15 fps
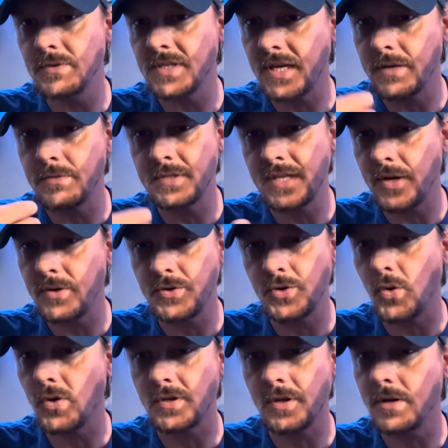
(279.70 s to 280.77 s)
like it was
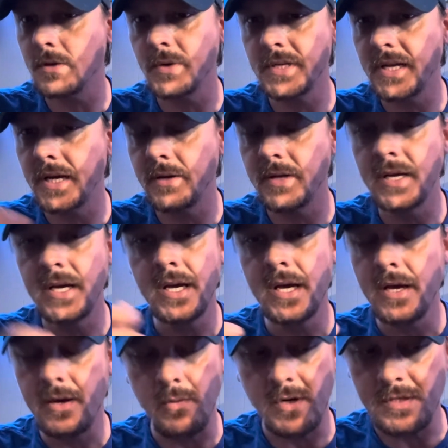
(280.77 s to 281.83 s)
torqued all the way down.
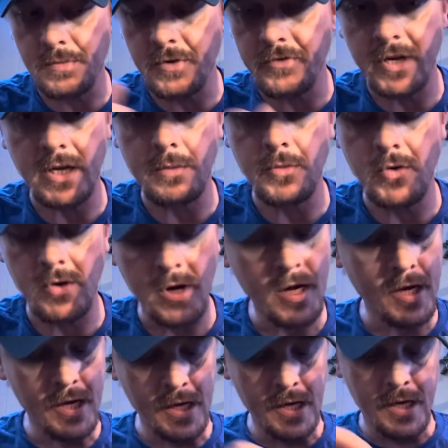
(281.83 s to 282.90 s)
It wasn't moving anymore.
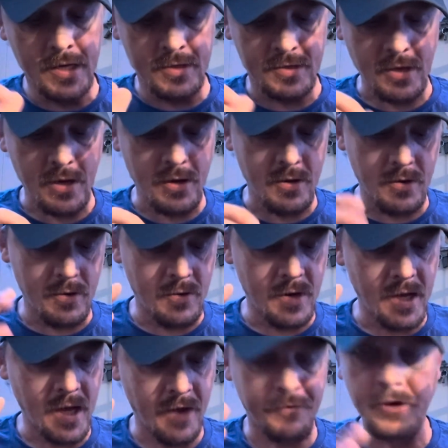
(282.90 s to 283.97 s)
So
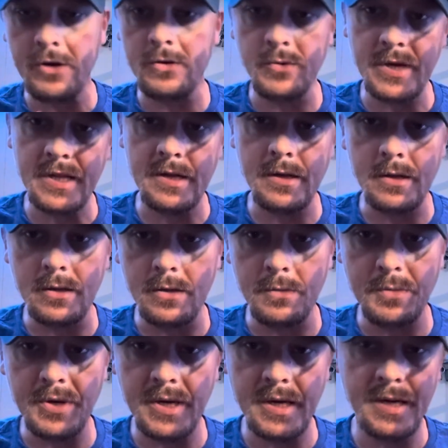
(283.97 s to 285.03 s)
I fiddled with it a little
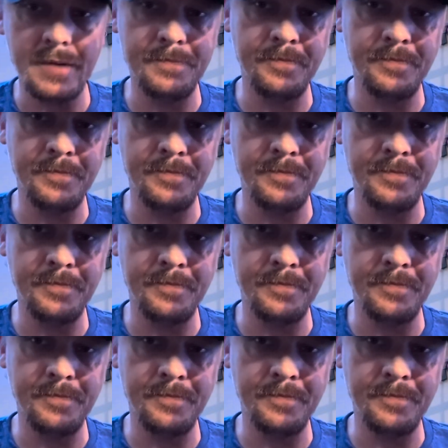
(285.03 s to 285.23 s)
bit,